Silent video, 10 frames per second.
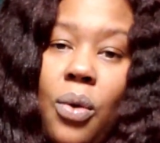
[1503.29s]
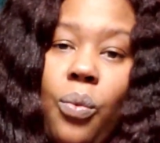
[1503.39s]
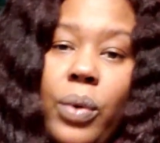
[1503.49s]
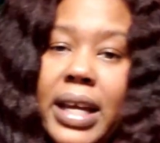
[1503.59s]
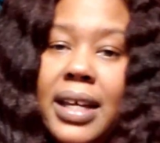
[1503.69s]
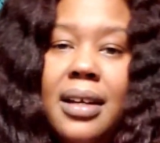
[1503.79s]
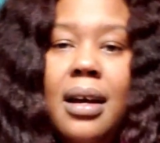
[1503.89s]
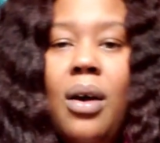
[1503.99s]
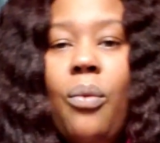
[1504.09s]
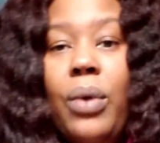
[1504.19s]
win
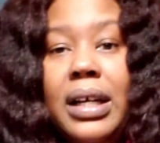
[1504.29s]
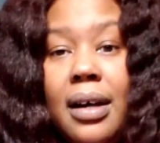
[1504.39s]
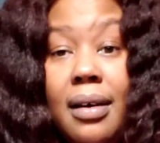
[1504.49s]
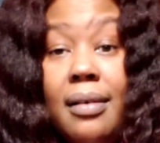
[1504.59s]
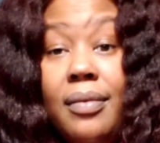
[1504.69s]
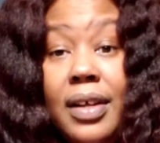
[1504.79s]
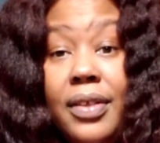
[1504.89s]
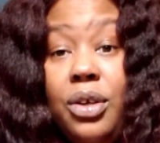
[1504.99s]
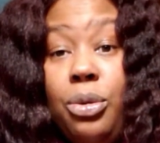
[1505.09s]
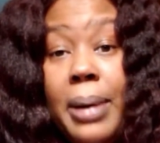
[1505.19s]
one of
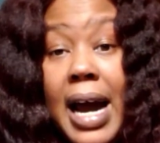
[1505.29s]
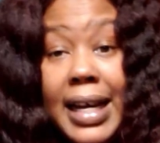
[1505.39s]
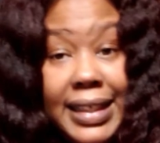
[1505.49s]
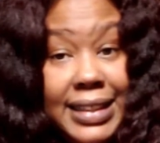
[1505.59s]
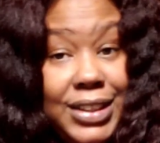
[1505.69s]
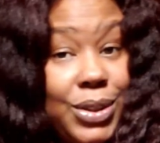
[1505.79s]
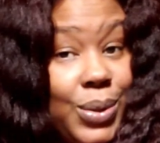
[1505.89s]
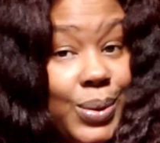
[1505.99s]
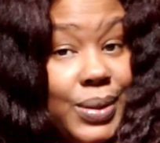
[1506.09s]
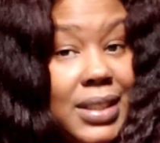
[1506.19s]
the new pocketed
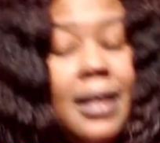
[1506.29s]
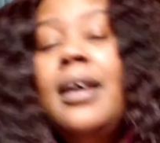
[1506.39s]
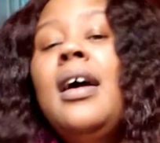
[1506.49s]
shawls